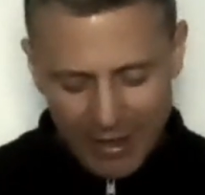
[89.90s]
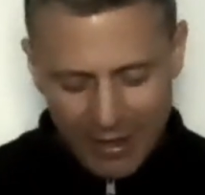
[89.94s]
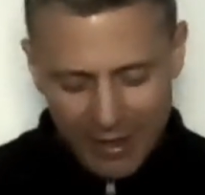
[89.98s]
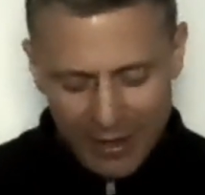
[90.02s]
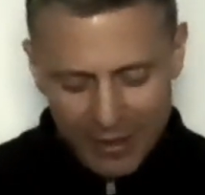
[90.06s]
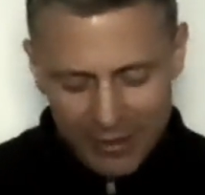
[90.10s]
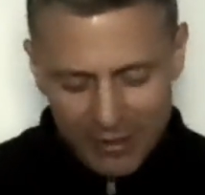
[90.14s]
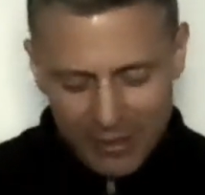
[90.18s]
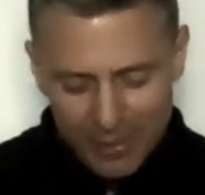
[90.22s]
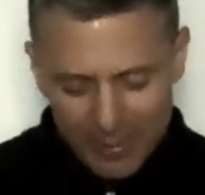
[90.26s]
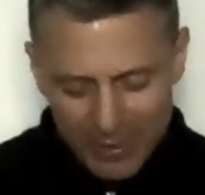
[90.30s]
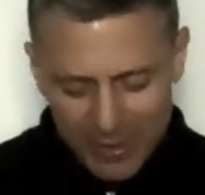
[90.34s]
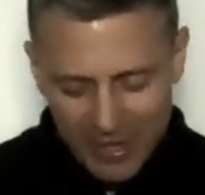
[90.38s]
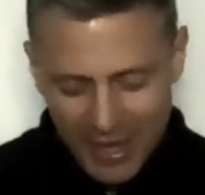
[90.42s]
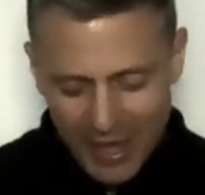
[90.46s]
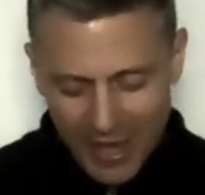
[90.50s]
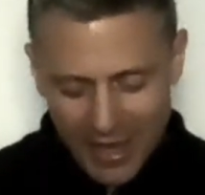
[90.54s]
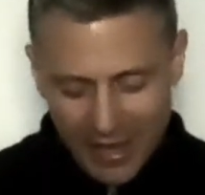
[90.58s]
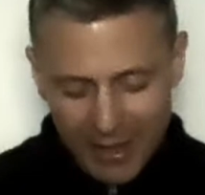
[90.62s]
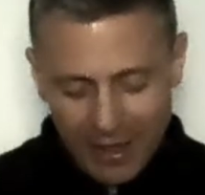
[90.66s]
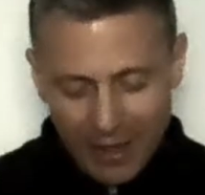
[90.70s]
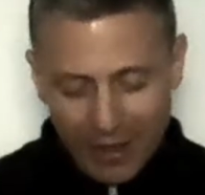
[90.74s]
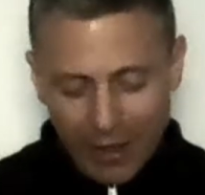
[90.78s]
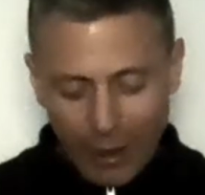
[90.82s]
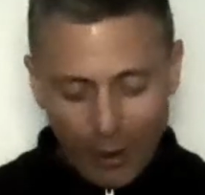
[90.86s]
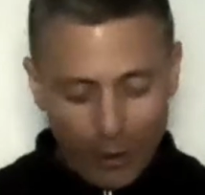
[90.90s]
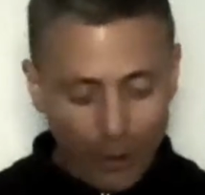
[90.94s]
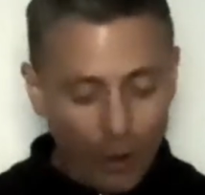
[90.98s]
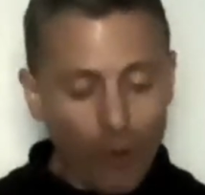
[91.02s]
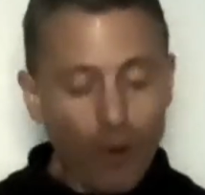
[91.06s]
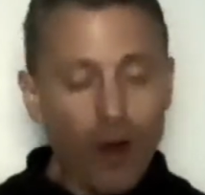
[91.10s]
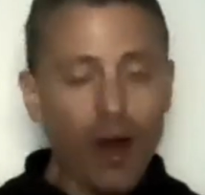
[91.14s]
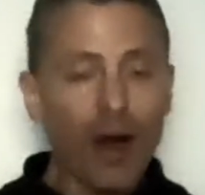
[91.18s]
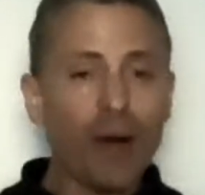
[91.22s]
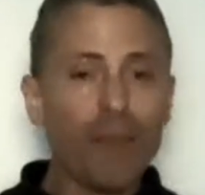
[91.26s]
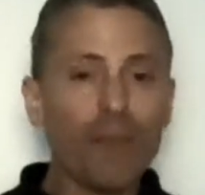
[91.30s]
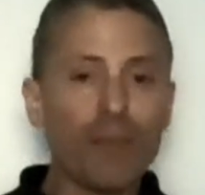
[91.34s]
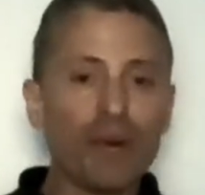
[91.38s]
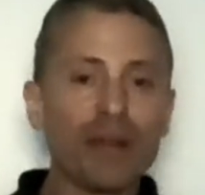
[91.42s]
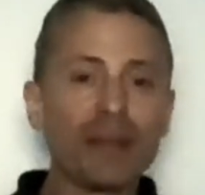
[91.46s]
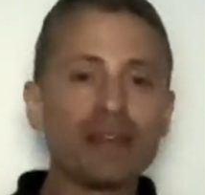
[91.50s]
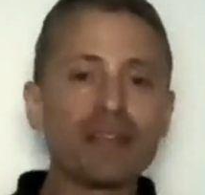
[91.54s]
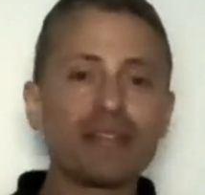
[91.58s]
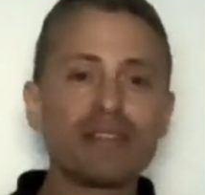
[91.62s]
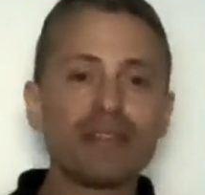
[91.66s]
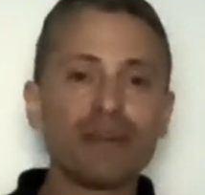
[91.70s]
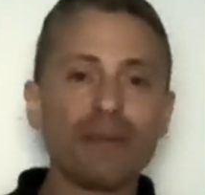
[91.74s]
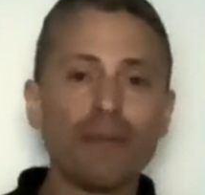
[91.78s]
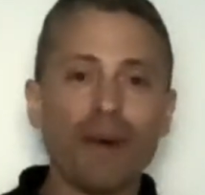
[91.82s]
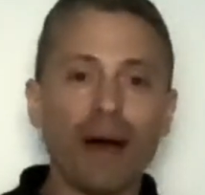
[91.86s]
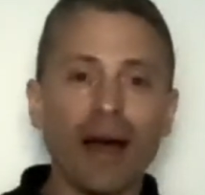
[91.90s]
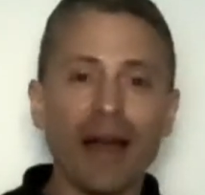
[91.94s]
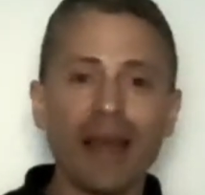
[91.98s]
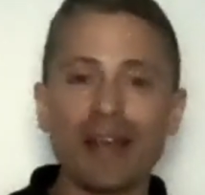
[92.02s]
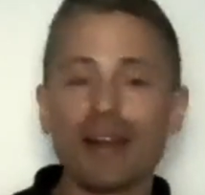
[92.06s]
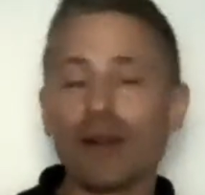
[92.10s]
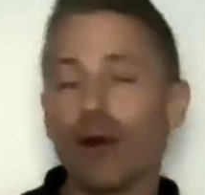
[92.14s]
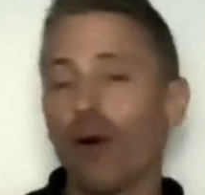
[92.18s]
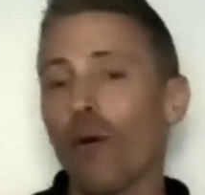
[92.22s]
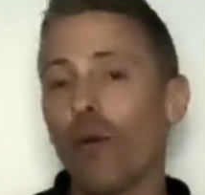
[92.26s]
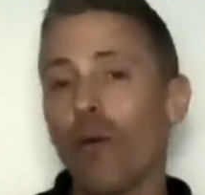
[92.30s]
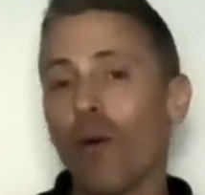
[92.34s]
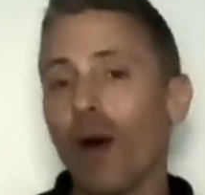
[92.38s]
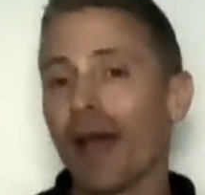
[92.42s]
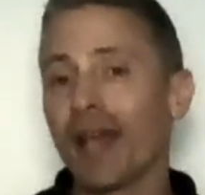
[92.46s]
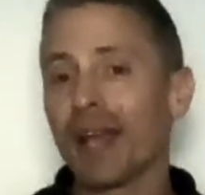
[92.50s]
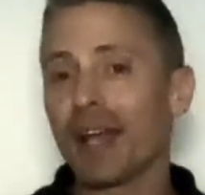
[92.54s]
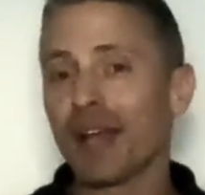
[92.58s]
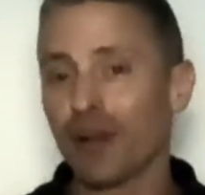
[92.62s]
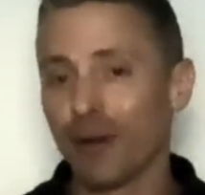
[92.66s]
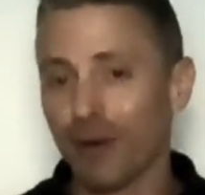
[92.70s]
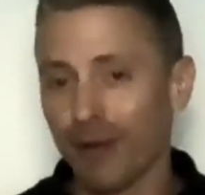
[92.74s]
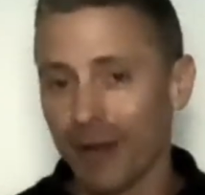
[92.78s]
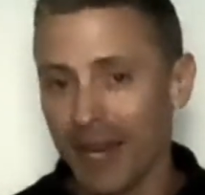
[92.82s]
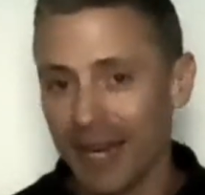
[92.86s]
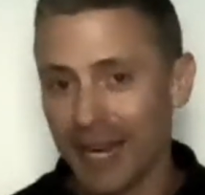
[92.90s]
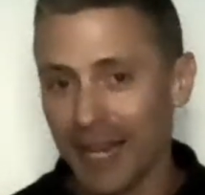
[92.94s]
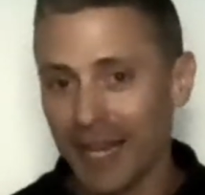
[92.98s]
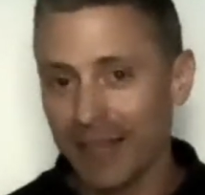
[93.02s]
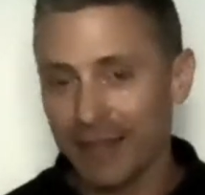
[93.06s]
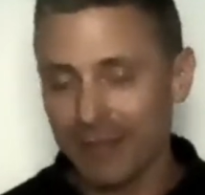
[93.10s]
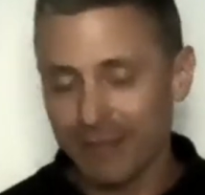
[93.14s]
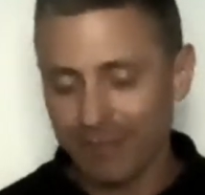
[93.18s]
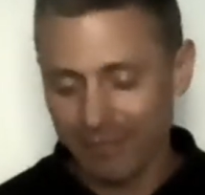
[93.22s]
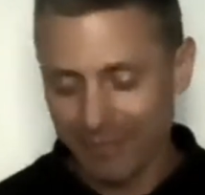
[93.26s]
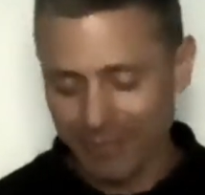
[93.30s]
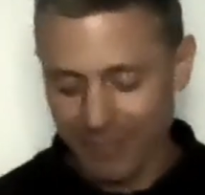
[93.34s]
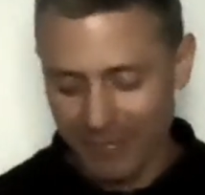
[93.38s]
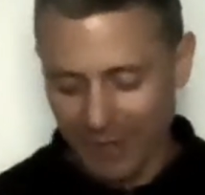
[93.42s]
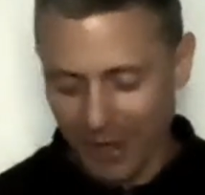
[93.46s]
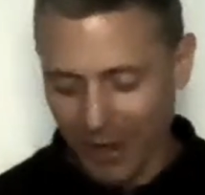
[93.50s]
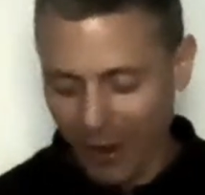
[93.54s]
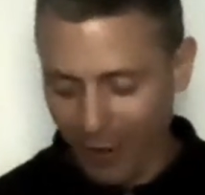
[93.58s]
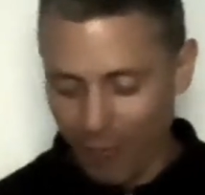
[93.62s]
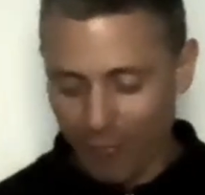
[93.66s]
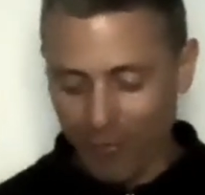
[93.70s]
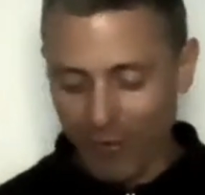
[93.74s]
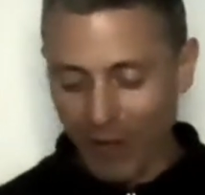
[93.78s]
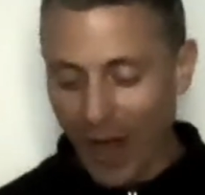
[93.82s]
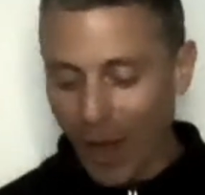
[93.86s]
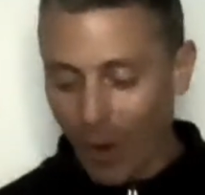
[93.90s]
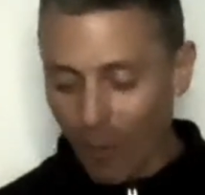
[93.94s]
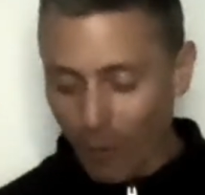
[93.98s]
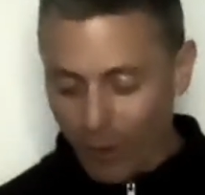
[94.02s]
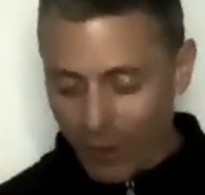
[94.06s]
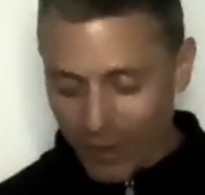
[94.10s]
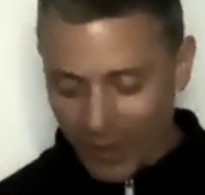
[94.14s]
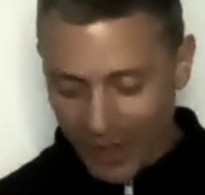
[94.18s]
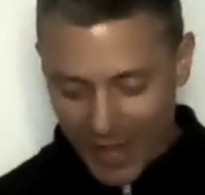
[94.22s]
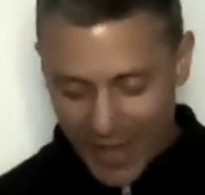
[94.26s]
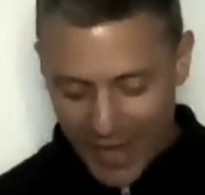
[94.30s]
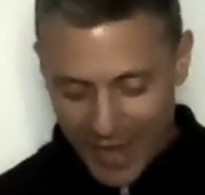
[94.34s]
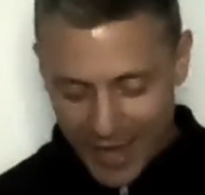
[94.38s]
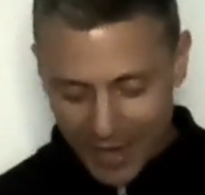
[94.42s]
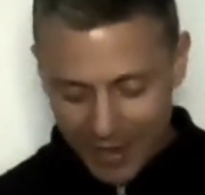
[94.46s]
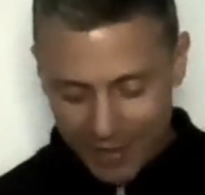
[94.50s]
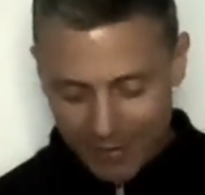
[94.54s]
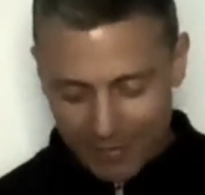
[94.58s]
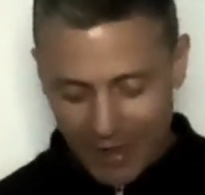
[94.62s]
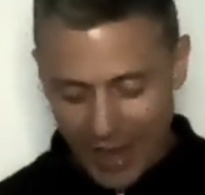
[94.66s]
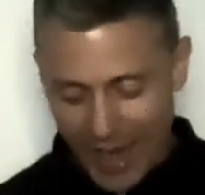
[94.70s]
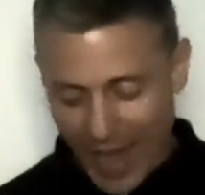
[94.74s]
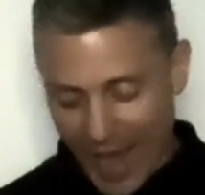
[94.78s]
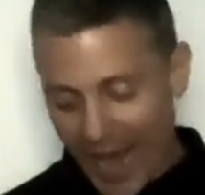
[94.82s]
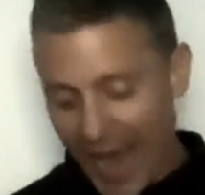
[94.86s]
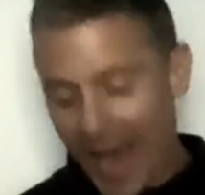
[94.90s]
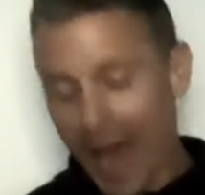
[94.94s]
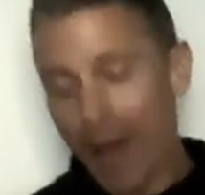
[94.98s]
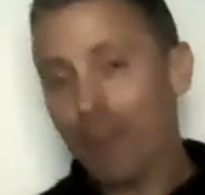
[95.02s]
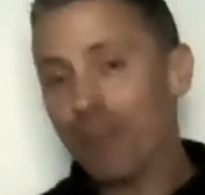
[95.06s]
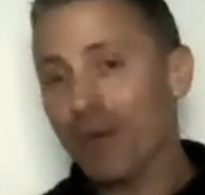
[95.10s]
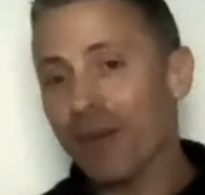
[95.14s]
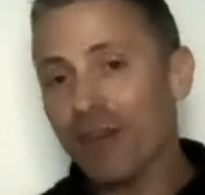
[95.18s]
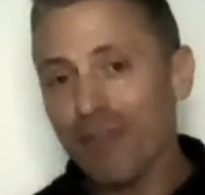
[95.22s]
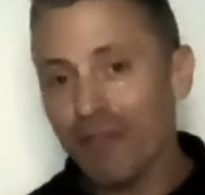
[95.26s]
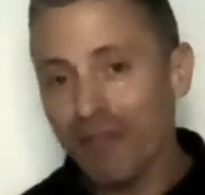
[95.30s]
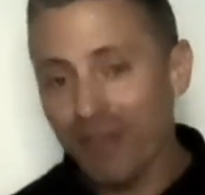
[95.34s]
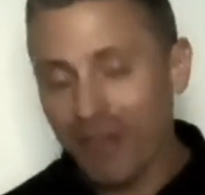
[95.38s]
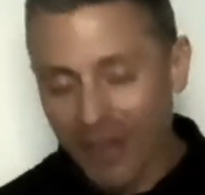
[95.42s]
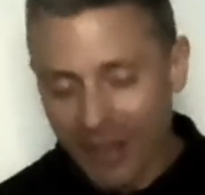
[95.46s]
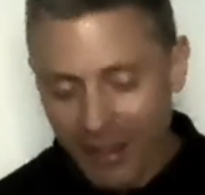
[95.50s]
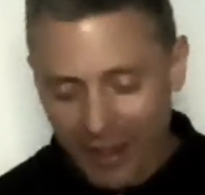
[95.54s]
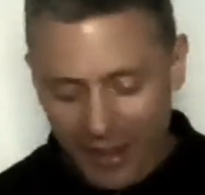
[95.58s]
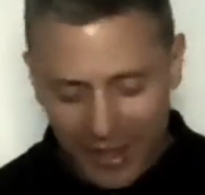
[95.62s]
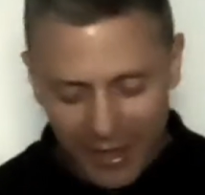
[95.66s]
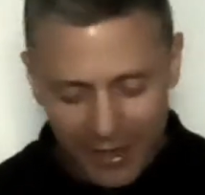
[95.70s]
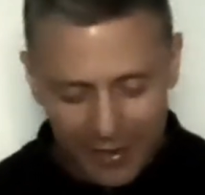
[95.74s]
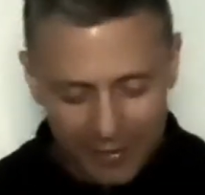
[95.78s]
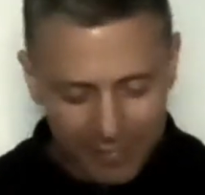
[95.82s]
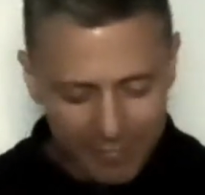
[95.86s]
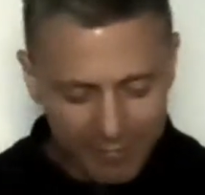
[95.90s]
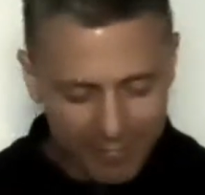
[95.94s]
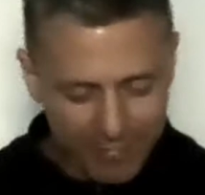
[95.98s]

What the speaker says: Some say aloha brings to mind a Hawaiian greeting, a flower lei, a happy feeling.